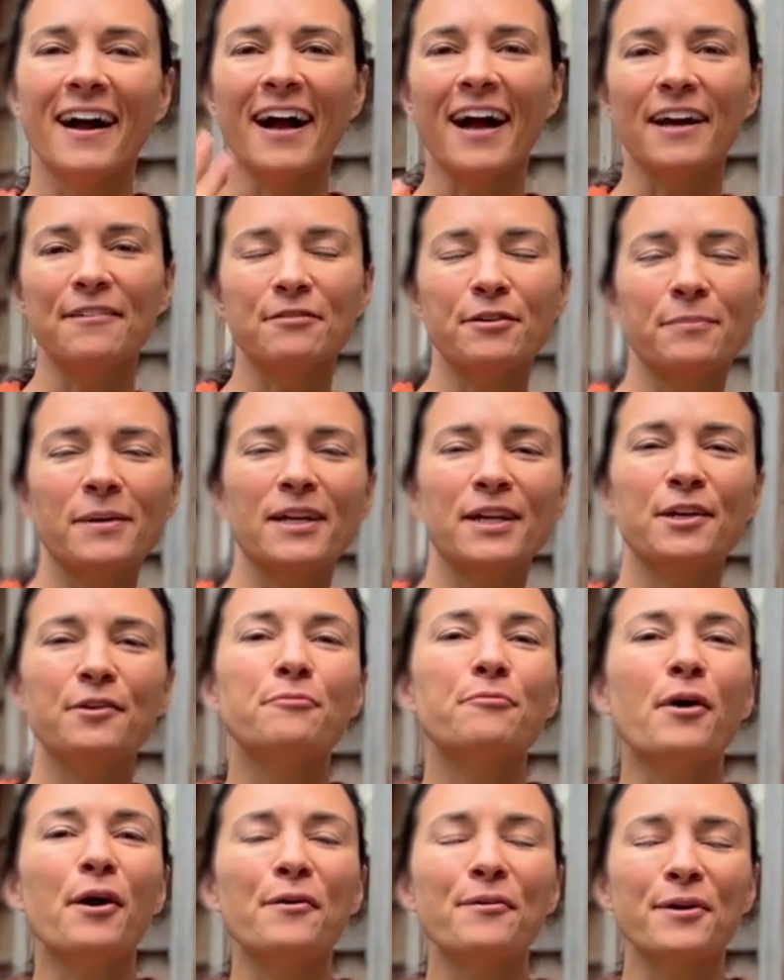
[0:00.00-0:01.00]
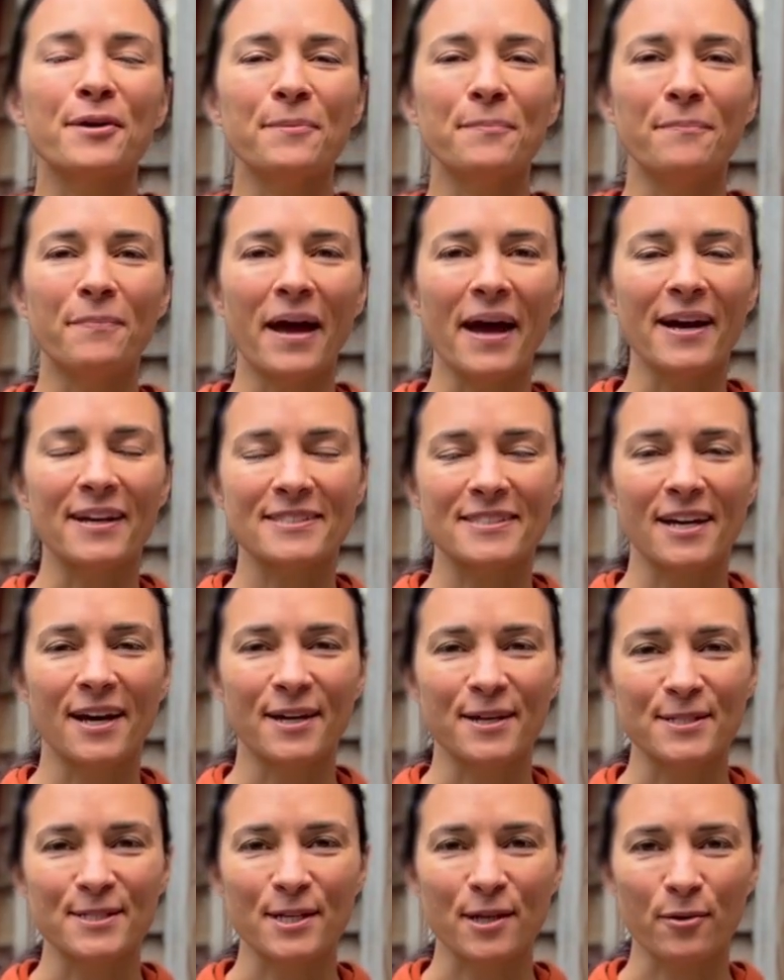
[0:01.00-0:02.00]
Hi everybody, welcome back to
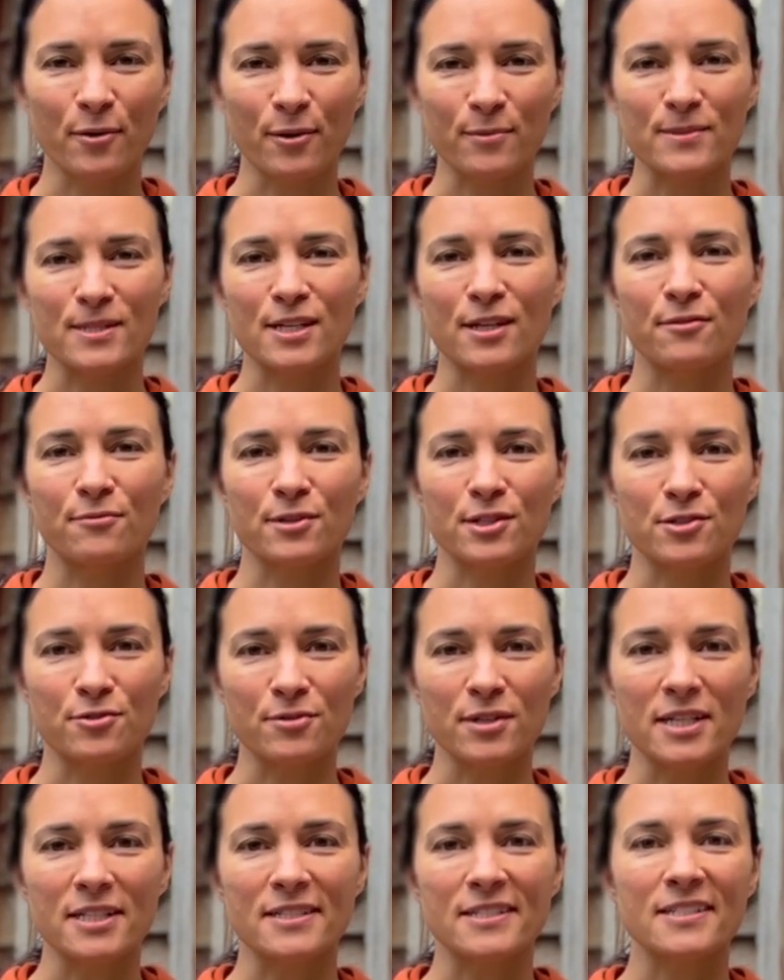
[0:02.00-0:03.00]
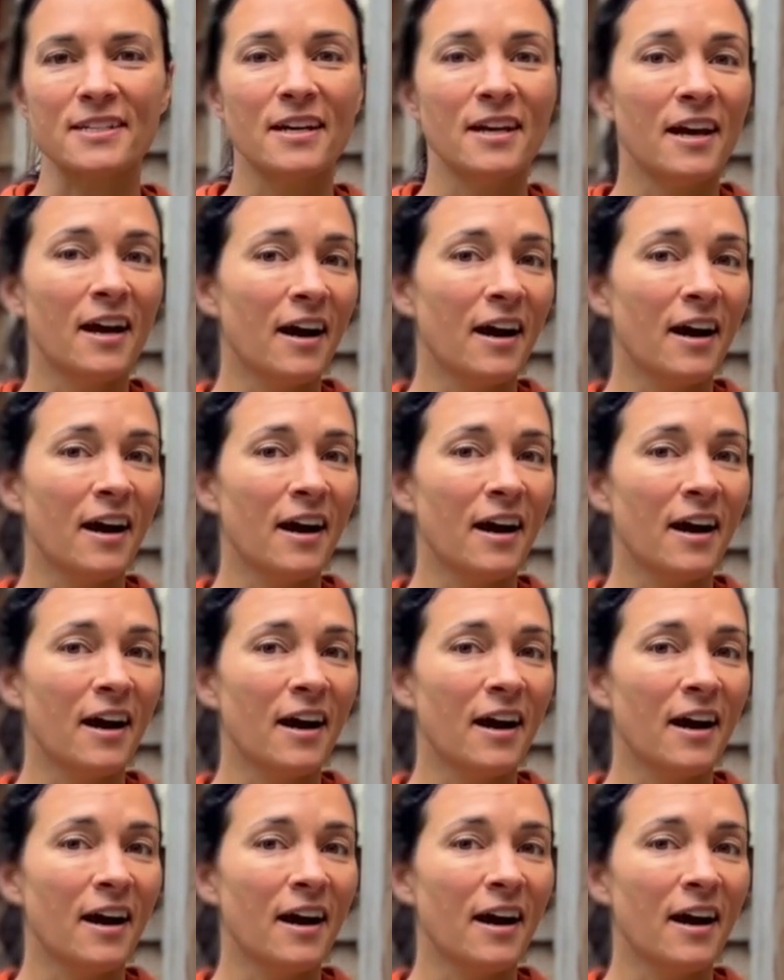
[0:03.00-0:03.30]
Honeysuckle Homestead Retreat.